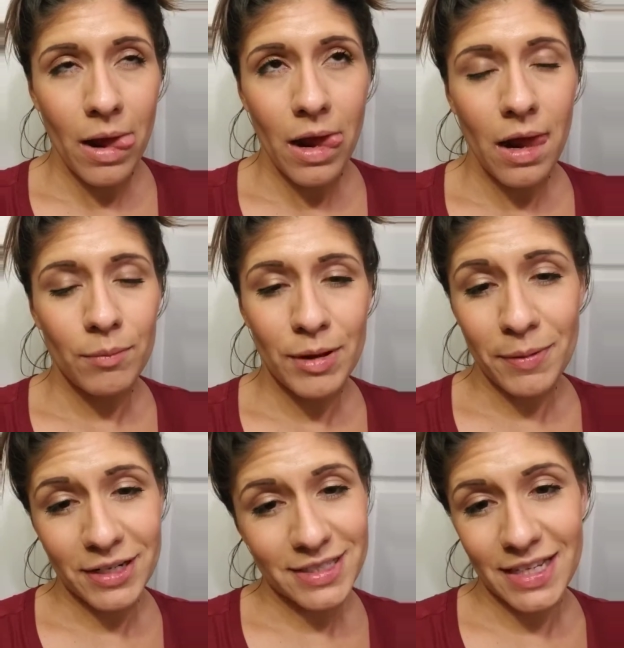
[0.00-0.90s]
me
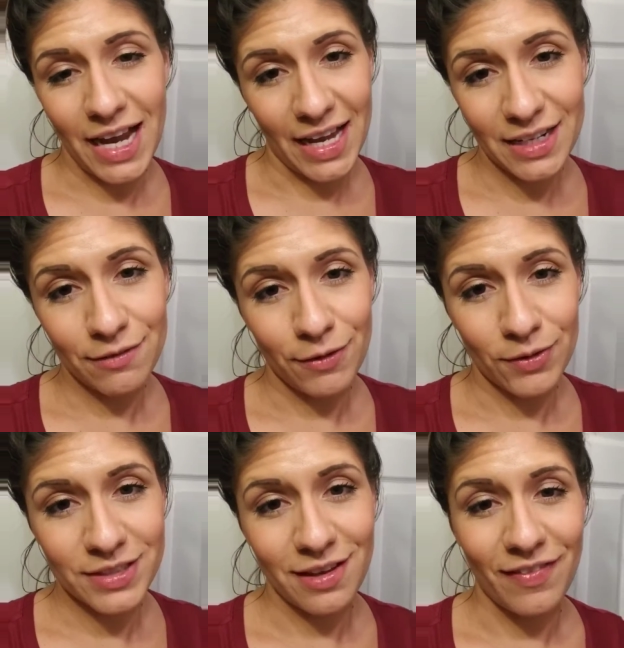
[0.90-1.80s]
personally, I need to
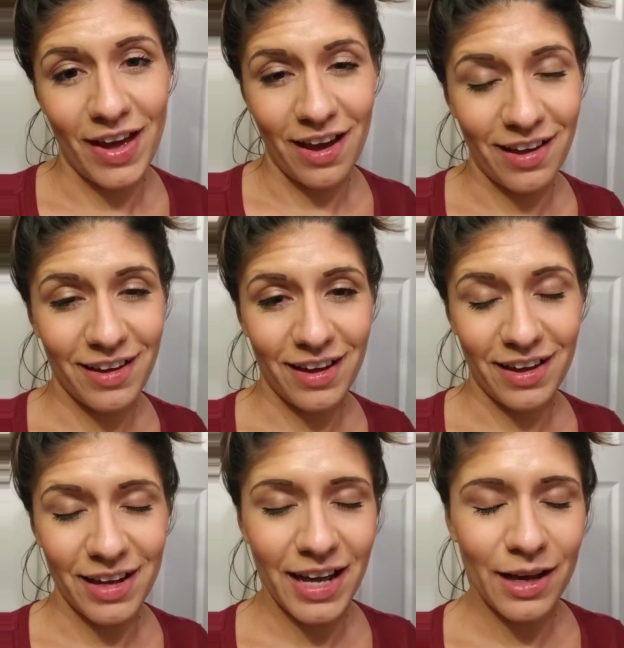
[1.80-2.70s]
focus on that,
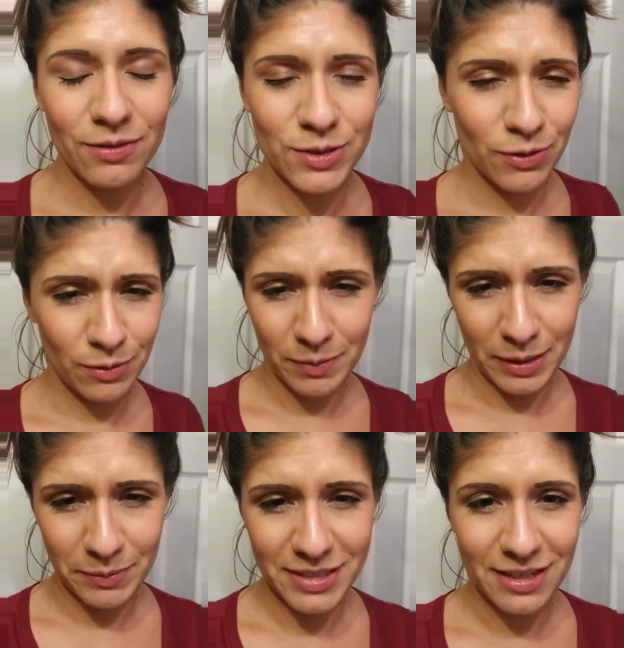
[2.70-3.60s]
and I always want to
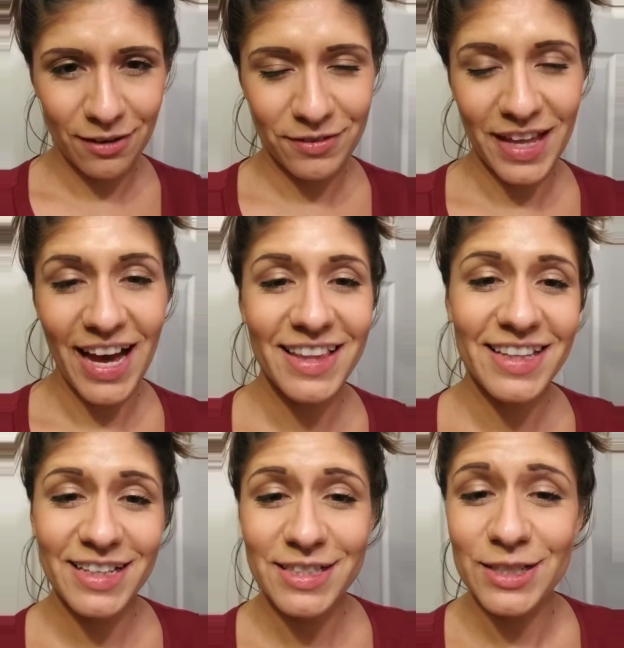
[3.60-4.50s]
remind myself that
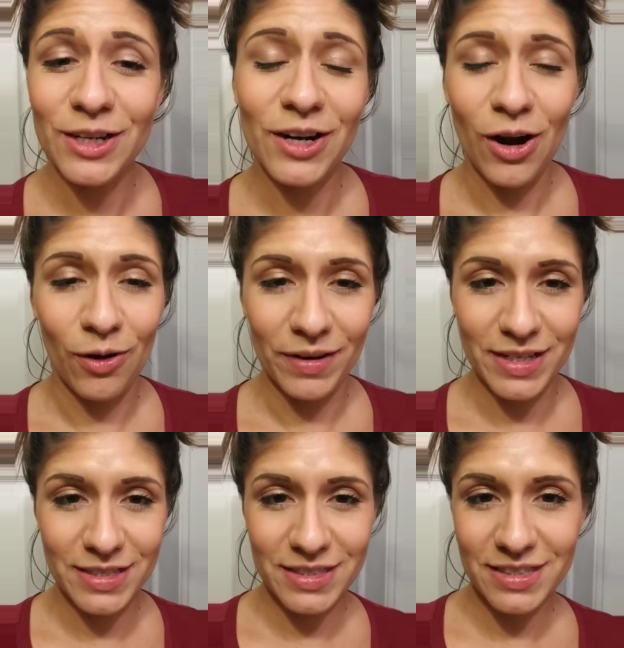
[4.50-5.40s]
things are
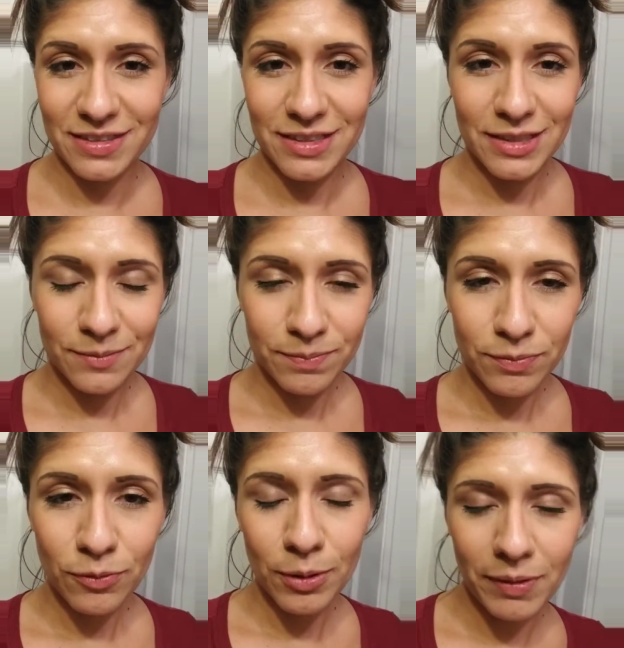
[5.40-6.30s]
always
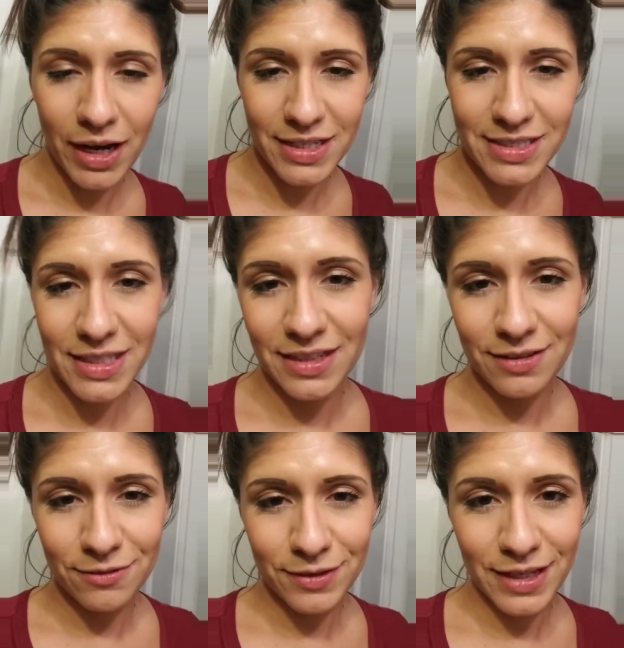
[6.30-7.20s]
more
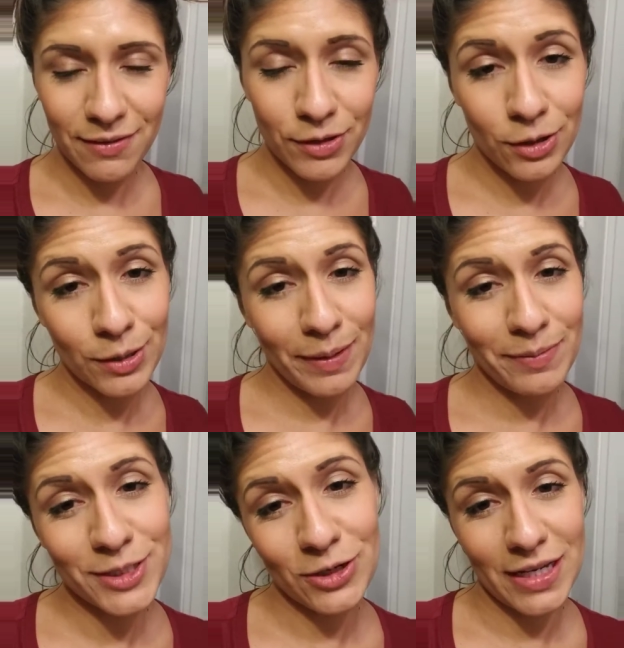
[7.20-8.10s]
positive. Even though they might
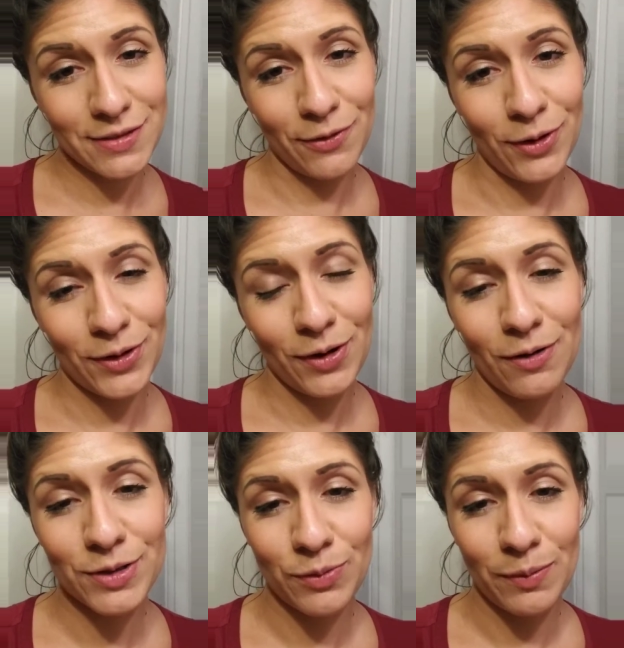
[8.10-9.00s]
be stressful, they're
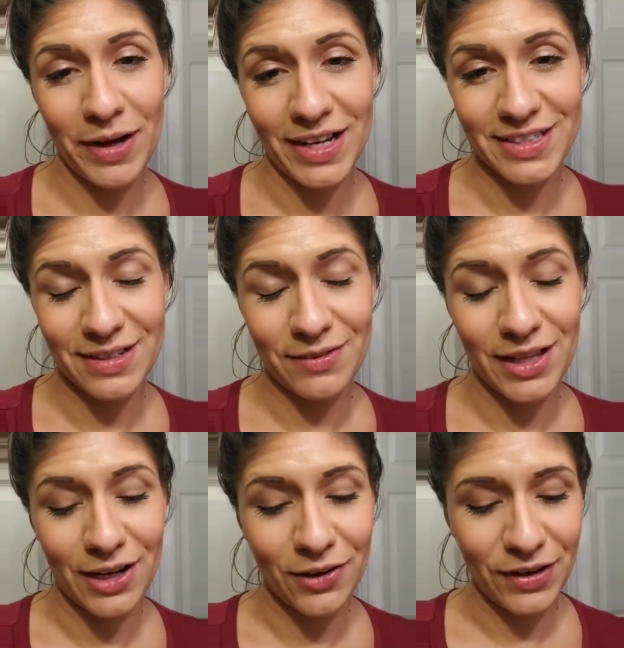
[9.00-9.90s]
always more positive than
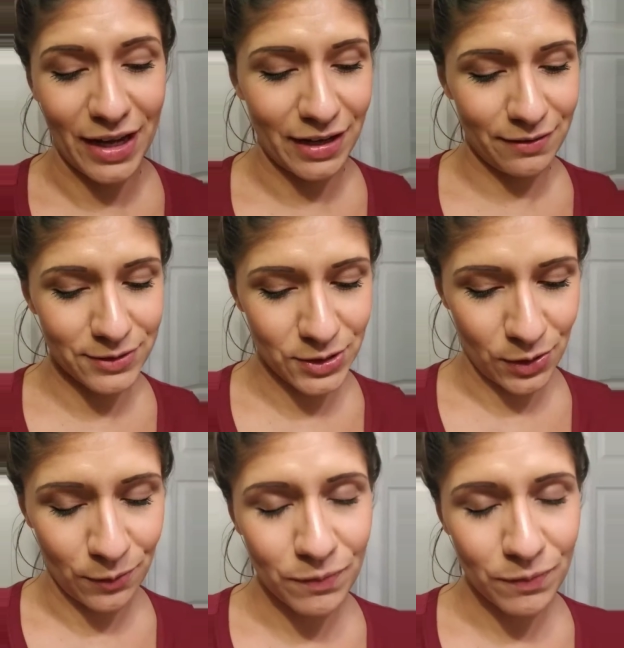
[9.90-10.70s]
they are negative. So,